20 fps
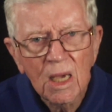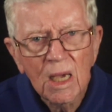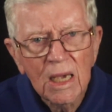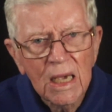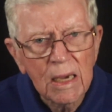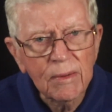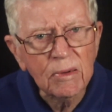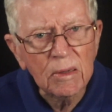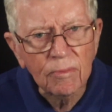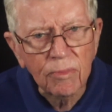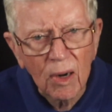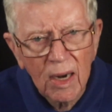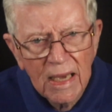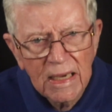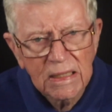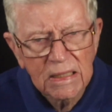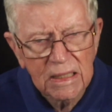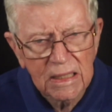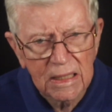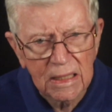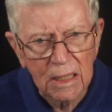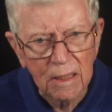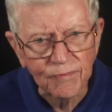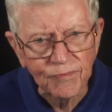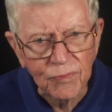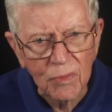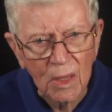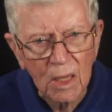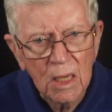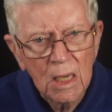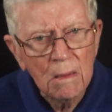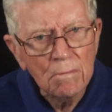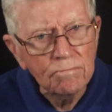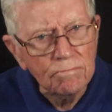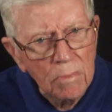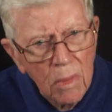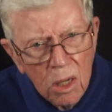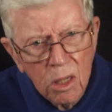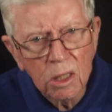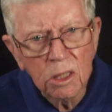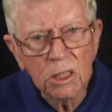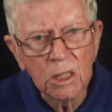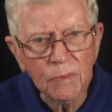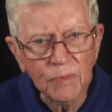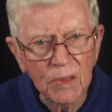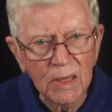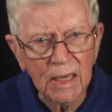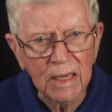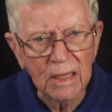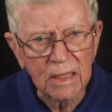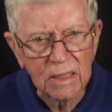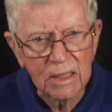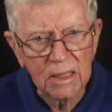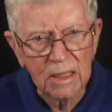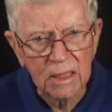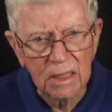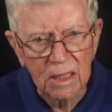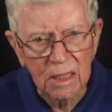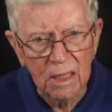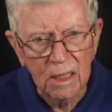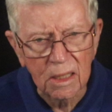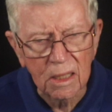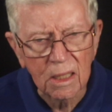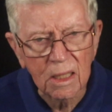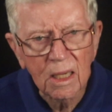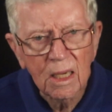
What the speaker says: He would bless him, multiply his seed,